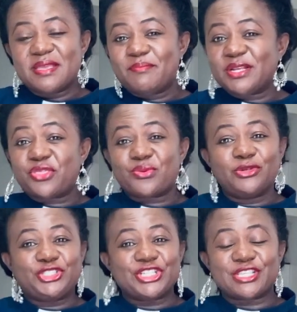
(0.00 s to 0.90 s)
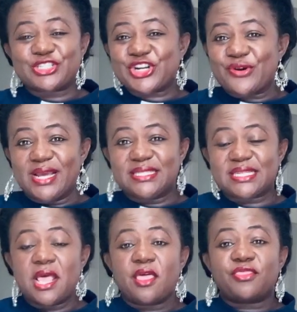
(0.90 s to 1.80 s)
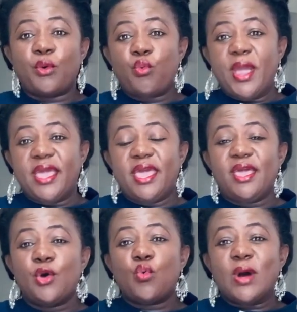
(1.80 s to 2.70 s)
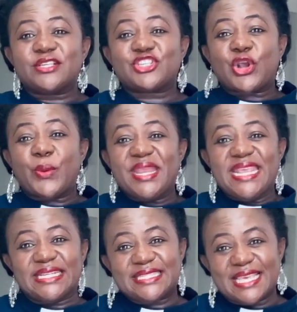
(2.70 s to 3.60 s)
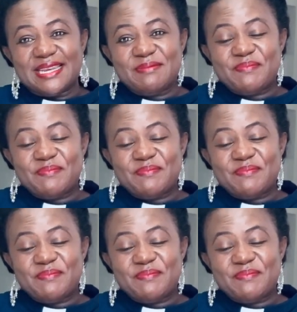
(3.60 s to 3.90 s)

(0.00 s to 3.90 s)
but through Jesus Christ, the way was created.